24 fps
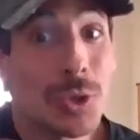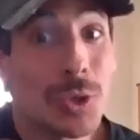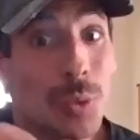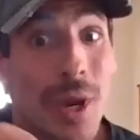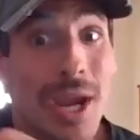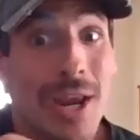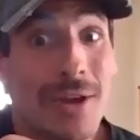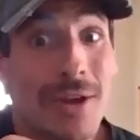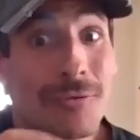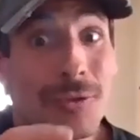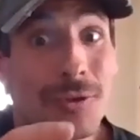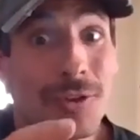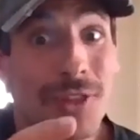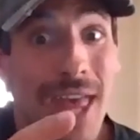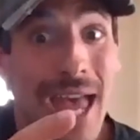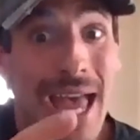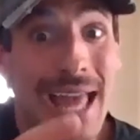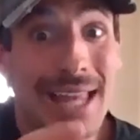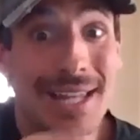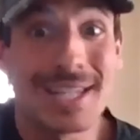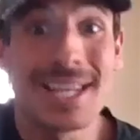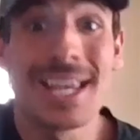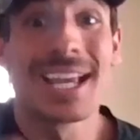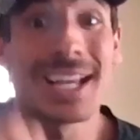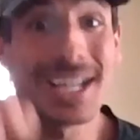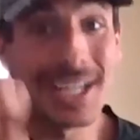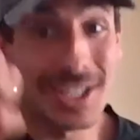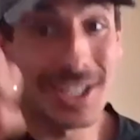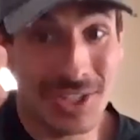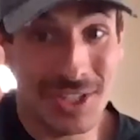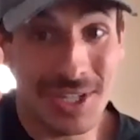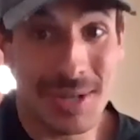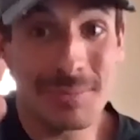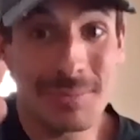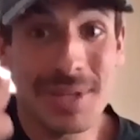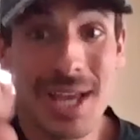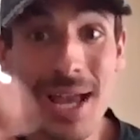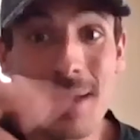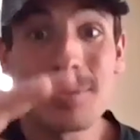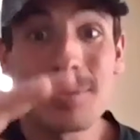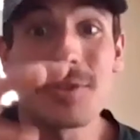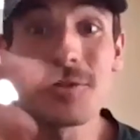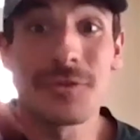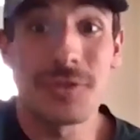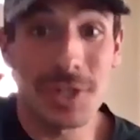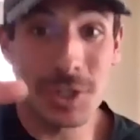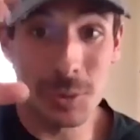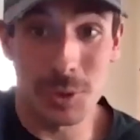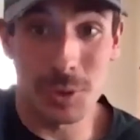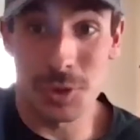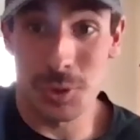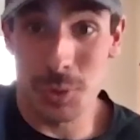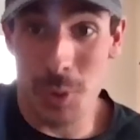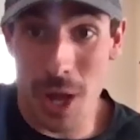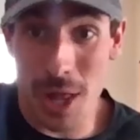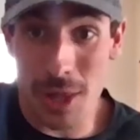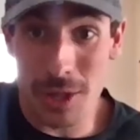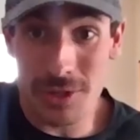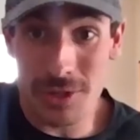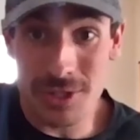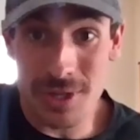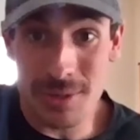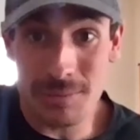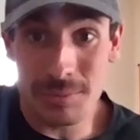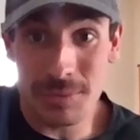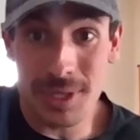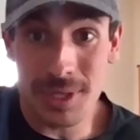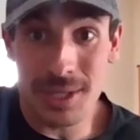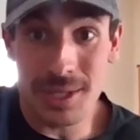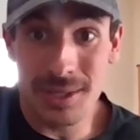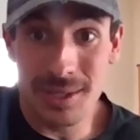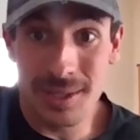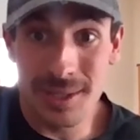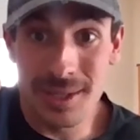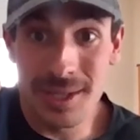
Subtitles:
wait for that, because sometimes a fish will swallow something